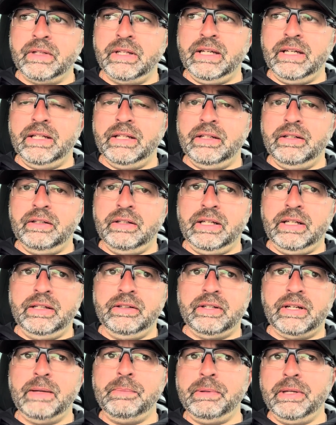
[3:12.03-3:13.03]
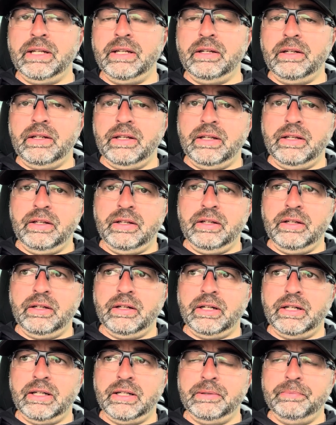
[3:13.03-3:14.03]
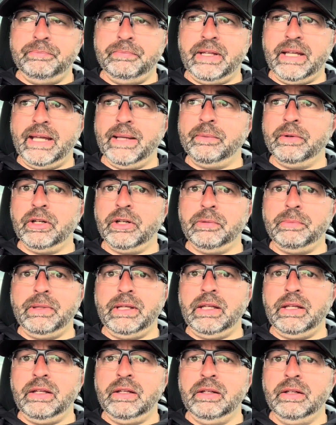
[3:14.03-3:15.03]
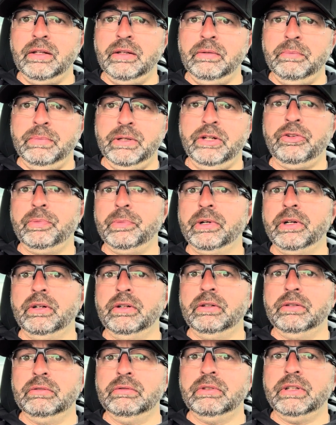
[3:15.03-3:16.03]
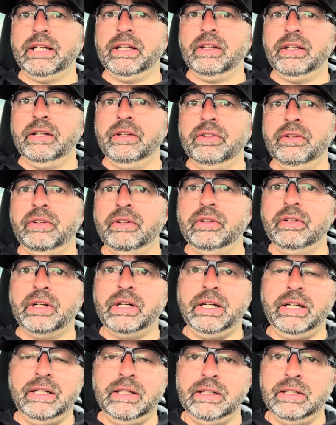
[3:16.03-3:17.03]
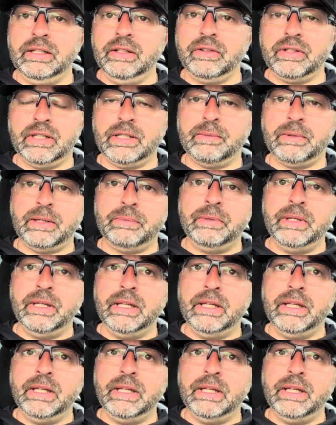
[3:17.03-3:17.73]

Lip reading: and type in MLB Pitch Smart guidelines. All right, it's gonna come up.